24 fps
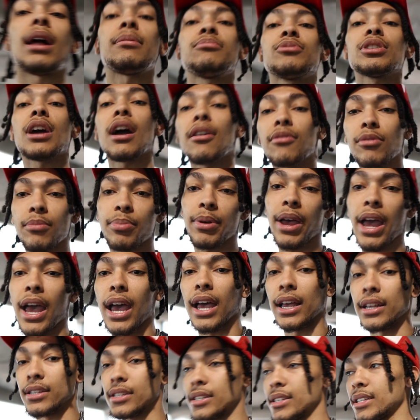I'm driving
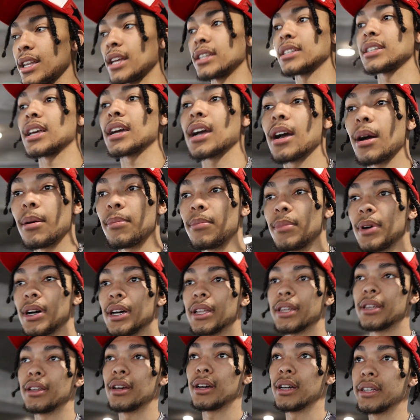past, it sounds like
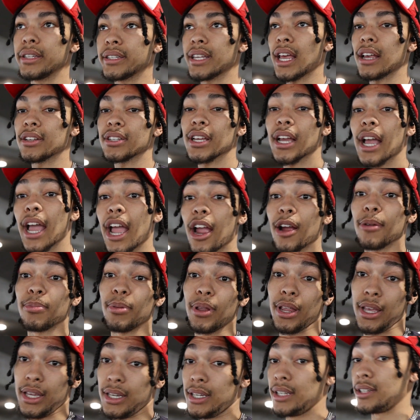an
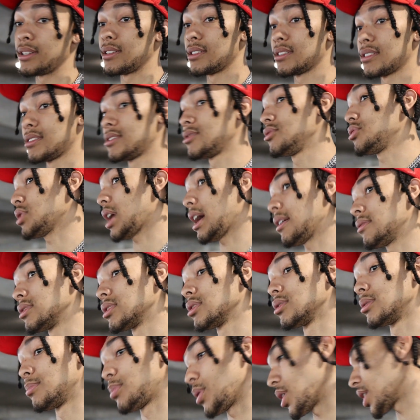airplane is driving
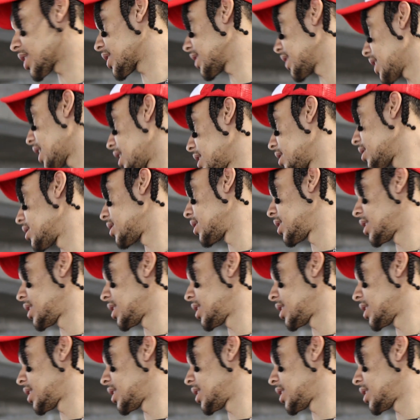through the parking lot.